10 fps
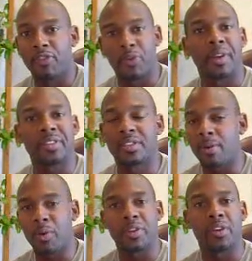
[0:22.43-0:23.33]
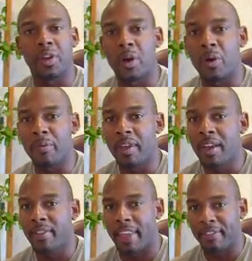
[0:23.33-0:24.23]
friend, someone you know,
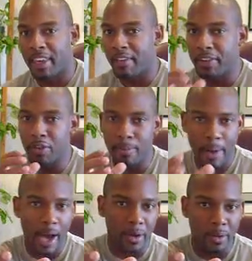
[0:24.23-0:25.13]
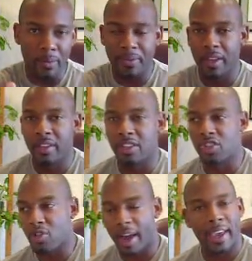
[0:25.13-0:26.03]
they've given you a bottle to
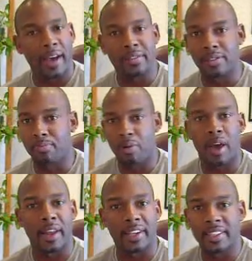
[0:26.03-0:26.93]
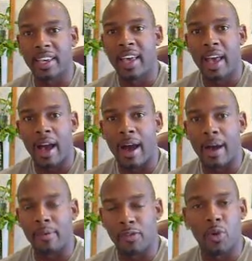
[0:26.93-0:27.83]
try out some product.
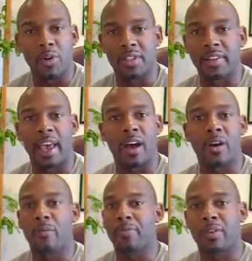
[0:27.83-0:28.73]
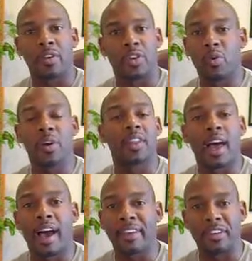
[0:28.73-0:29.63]
Of course now you're
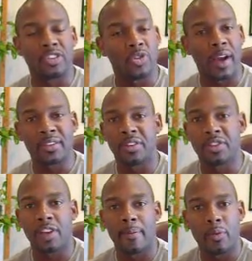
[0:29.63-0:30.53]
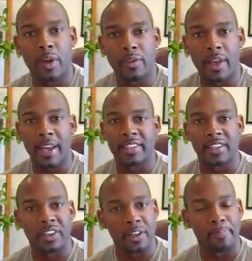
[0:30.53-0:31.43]
online, you're trying to determine whether or not it's
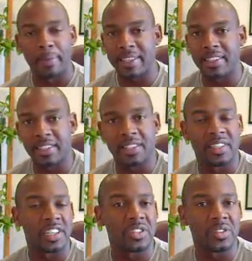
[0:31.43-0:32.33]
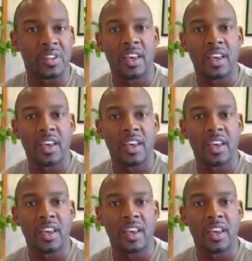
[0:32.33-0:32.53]
a good business decision